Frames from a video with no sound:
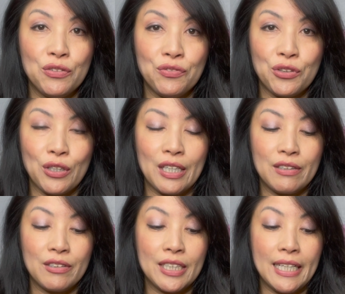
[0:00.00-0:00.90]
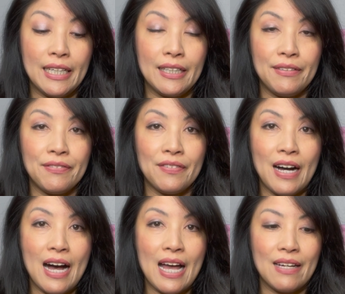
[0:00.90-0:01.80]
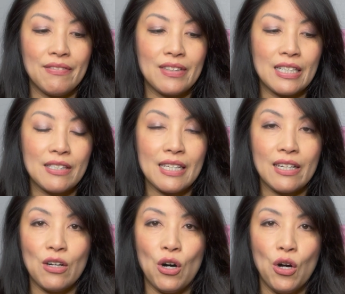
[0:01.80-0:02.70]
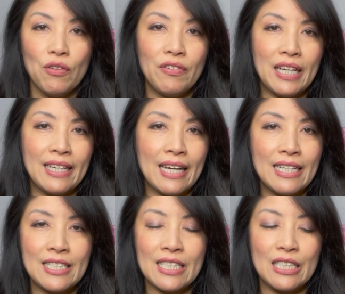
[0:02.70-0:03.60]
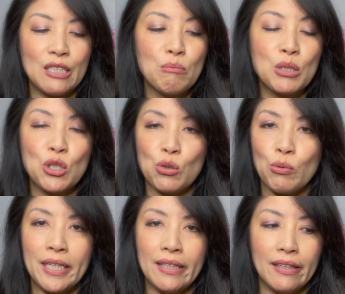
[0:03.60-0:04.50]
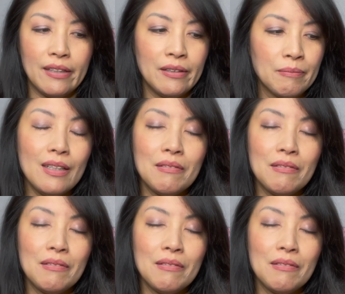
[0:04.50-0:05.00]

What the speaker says: $485. That's like a whole vacation in between.